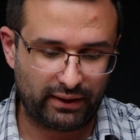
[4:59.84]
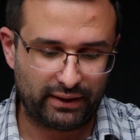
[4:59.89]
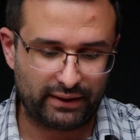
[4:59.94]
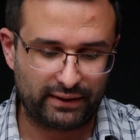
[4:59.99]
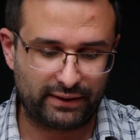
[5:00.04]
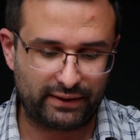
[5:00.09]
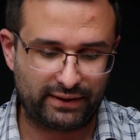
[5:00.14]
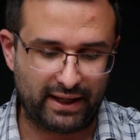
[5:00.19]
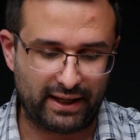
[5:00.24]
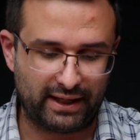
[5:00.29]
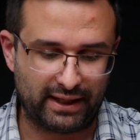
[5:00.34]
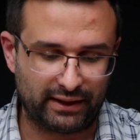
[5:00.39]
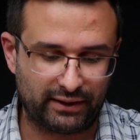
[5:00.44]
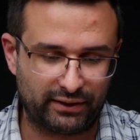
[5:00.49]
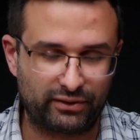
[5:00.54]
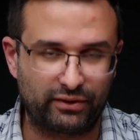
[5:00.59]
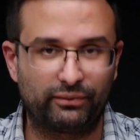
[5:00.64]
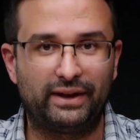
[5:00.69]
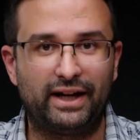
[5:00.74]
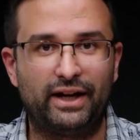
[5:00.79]

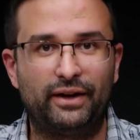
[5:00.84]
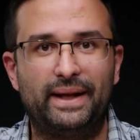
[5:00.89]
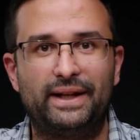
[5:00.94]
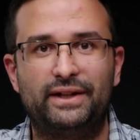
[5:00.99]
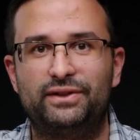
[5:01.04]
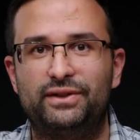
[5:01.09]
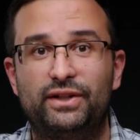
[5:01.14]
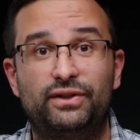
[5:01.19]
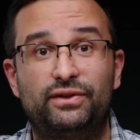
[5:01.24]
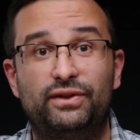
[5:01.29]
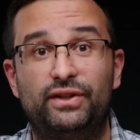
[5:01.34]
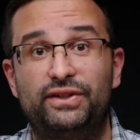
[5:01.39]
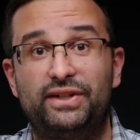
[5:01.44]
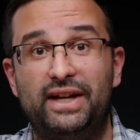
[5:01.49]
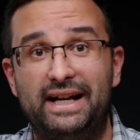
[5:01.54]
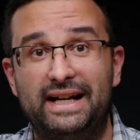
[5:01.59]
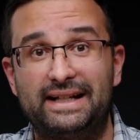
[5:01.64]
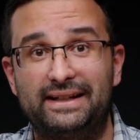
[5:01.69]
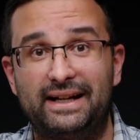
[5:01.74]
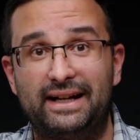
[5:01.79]
Settings. Now that's just the
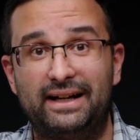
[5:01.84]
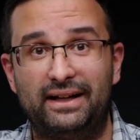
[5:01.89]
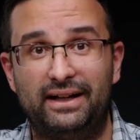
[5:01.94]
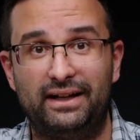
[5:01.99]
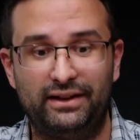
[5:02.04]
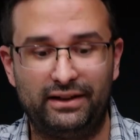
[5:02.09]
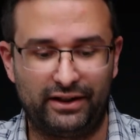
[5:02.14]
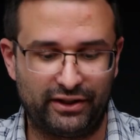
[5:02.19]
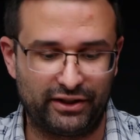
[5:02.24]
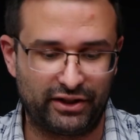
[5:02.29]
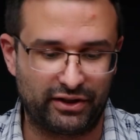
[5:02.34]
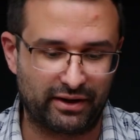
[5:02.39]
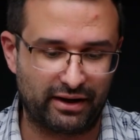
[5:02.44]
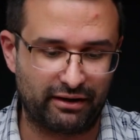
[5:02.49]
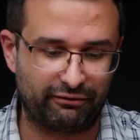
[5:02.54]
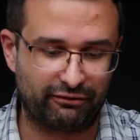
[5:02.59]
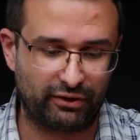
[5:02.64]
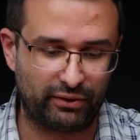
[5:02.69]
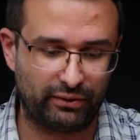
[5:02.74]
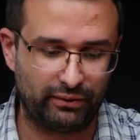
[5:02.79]
settings icon on your
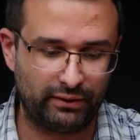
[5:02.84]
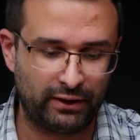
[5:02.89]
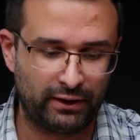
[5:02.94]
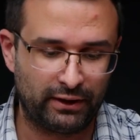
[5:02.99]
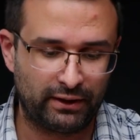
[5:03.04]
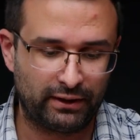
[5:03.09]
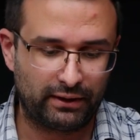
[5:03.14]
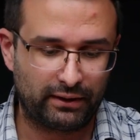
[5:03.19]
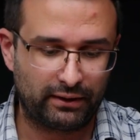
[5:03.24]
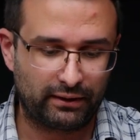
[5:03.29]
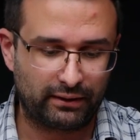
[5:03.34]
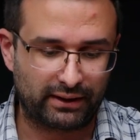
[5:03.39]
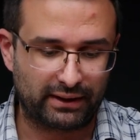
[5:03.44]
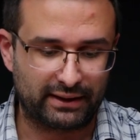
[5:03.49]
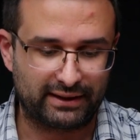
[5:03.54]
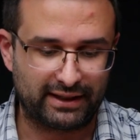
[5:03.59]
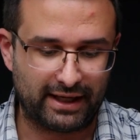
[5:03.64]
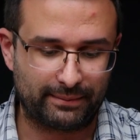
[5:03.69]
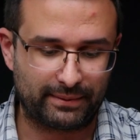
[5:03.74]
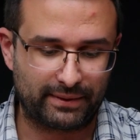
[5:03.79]
iPhone. I'm going
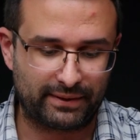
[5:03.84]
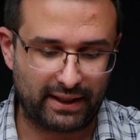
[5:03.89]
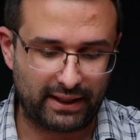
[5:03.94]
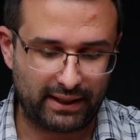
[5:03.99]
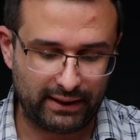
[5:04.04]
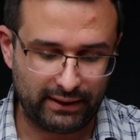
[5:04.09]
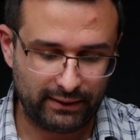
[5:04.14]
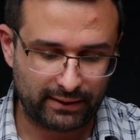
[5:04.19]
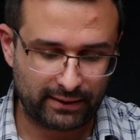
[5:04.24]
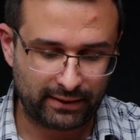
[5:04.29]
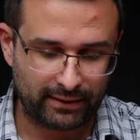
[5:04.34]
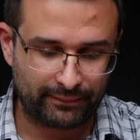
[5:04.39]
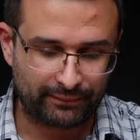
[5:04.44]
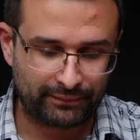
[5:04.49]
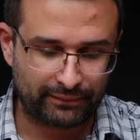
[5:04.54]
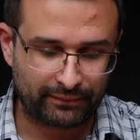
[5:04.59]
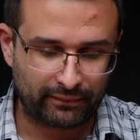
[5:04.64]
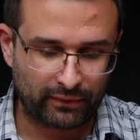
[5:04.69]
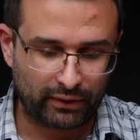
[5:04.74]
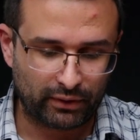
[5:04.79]
to tap Settings.
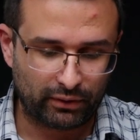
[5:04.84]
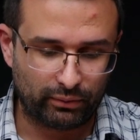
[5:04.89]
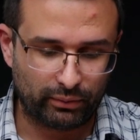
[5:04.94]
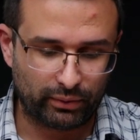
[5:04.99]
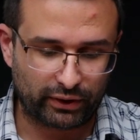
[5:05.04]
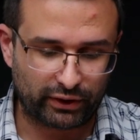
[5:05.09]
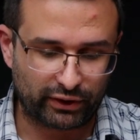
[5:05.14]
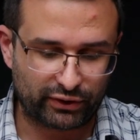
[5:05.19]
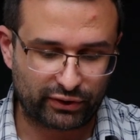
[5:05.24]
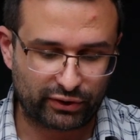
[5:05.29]
We're going to